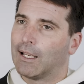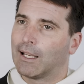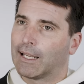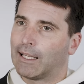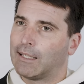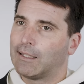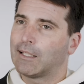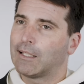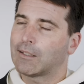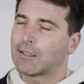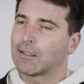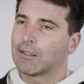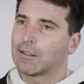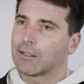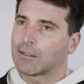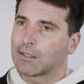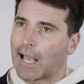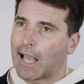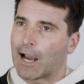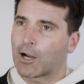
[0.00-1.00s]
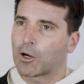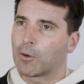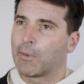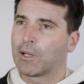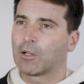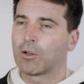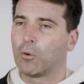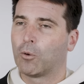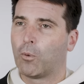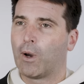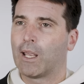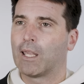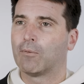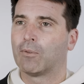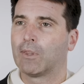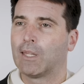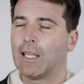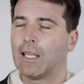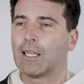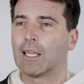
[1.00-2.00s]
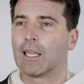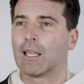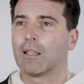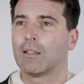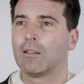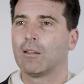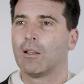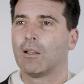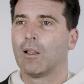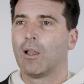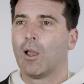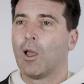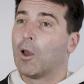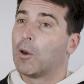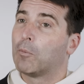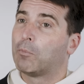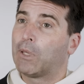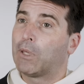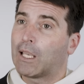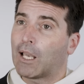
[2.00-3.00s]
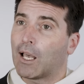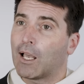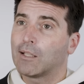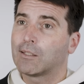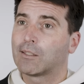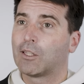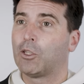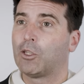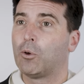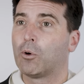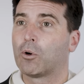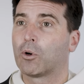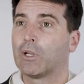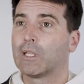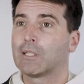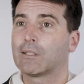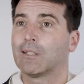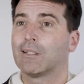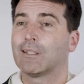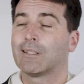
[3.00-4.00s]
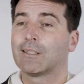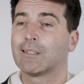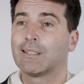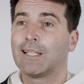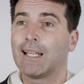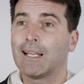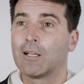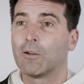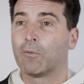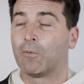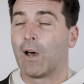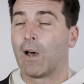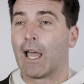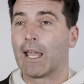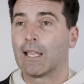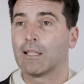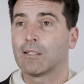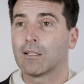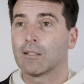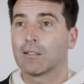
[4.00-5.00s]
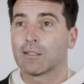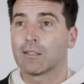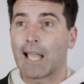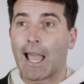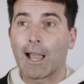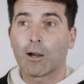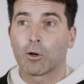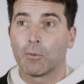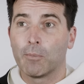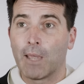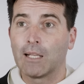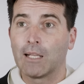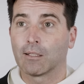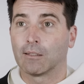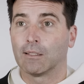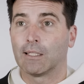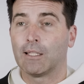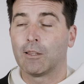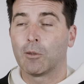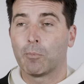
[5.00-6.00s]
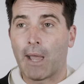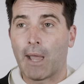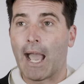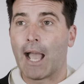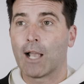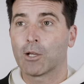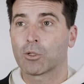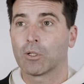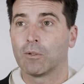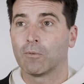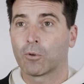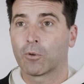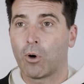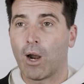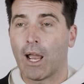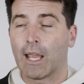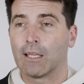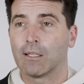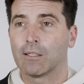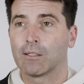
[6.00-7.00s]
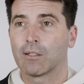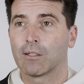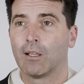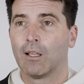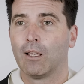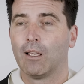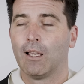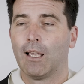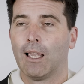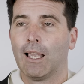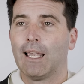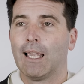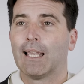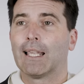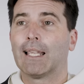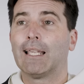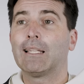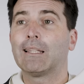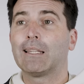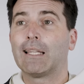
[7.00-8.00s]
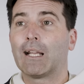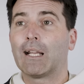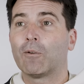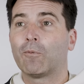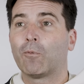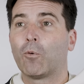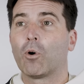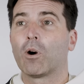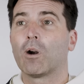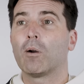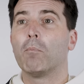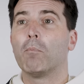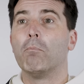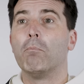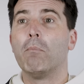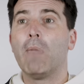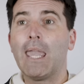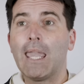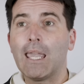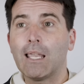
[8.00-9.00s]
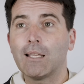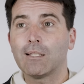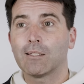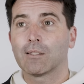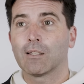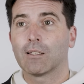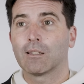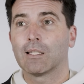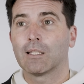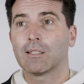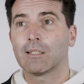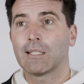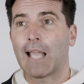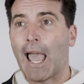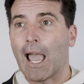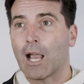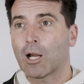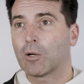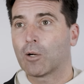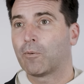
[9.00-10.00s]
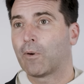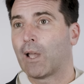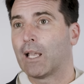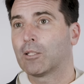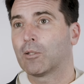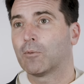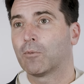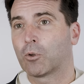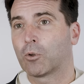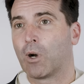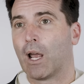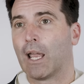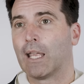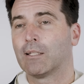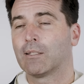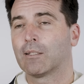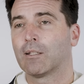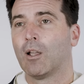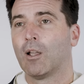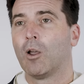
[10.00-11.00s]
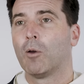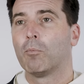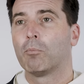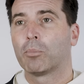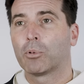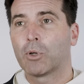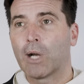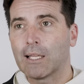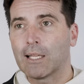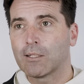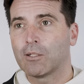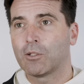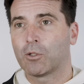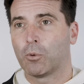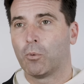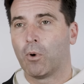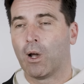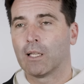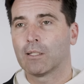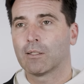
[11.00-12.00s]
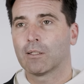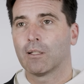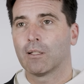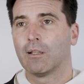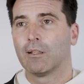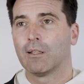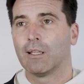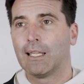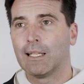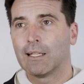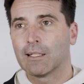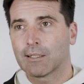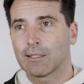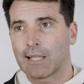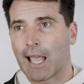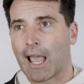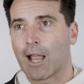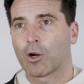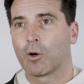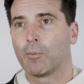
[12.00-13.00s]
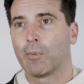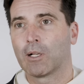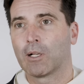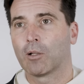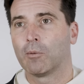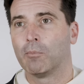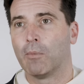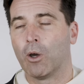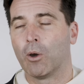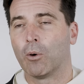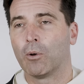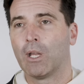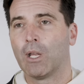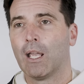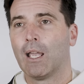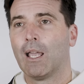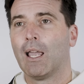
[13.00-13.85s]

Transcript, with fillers: In this sacramental way of thinking, because the Eucharist signifies sacramentally the passion of Christ, it therefore makes the sacrifice of Christ present to us in a sacramental mode